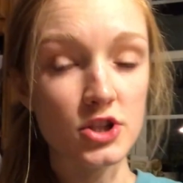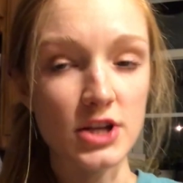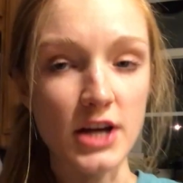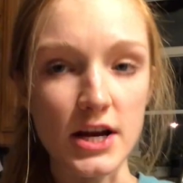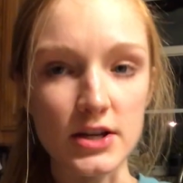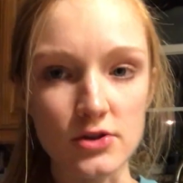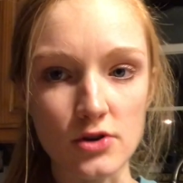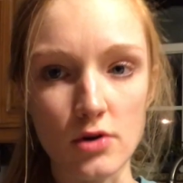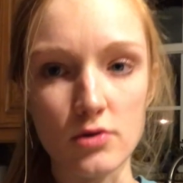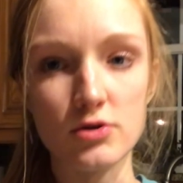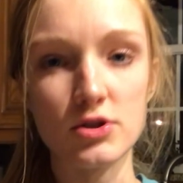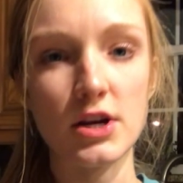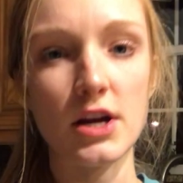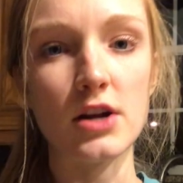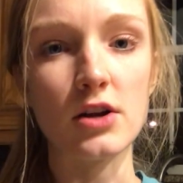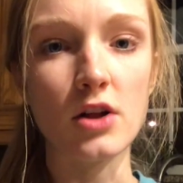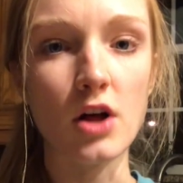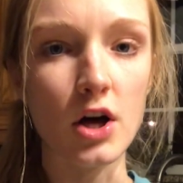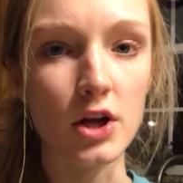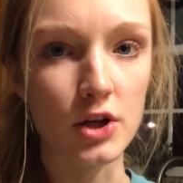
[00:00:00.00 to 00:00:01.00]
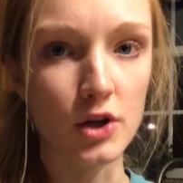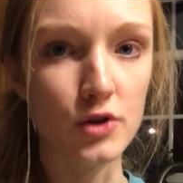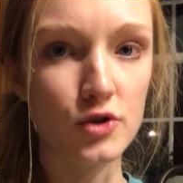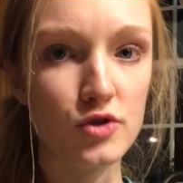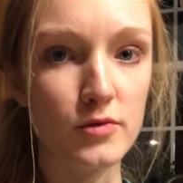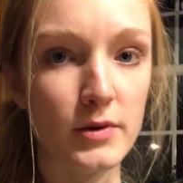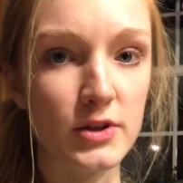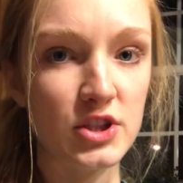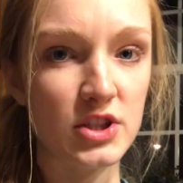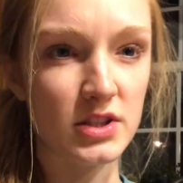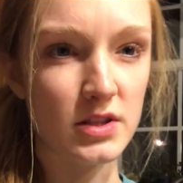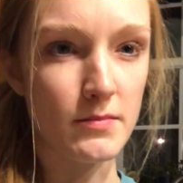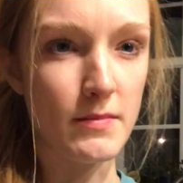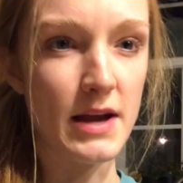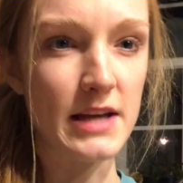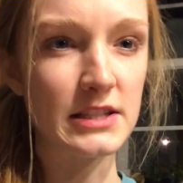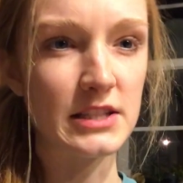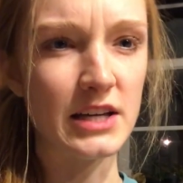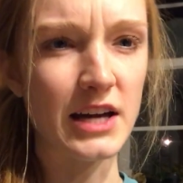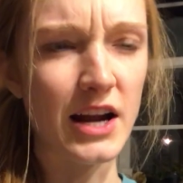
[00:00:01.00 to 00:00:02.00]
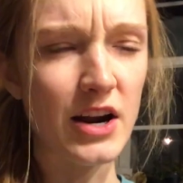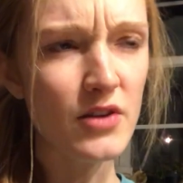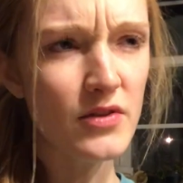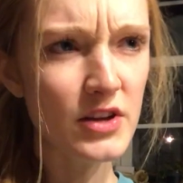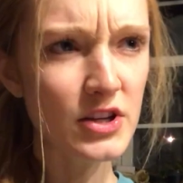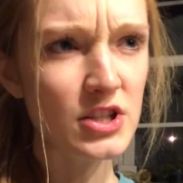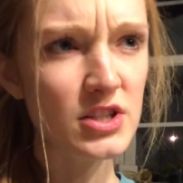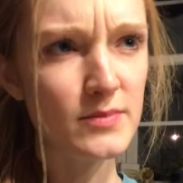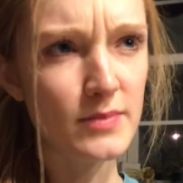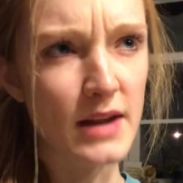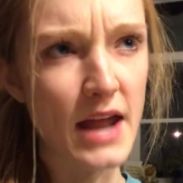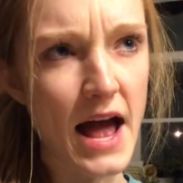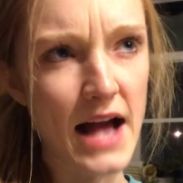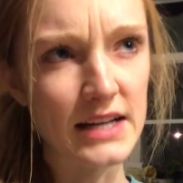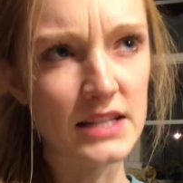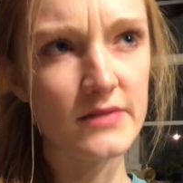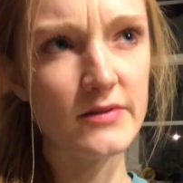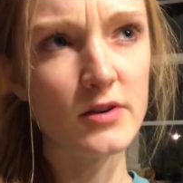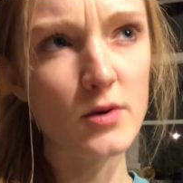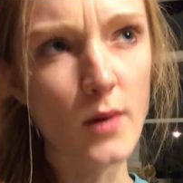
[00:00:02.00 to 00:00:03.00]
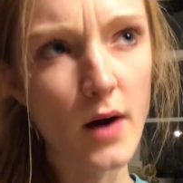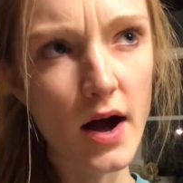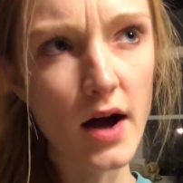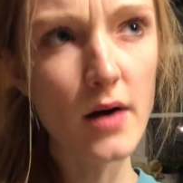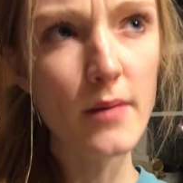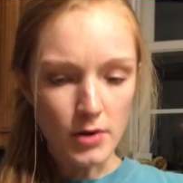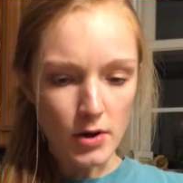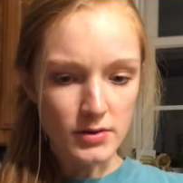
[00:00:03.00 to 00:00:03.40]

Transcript: She has her own channel on YouTube, and she's amazing. I don't think she's been active in a while.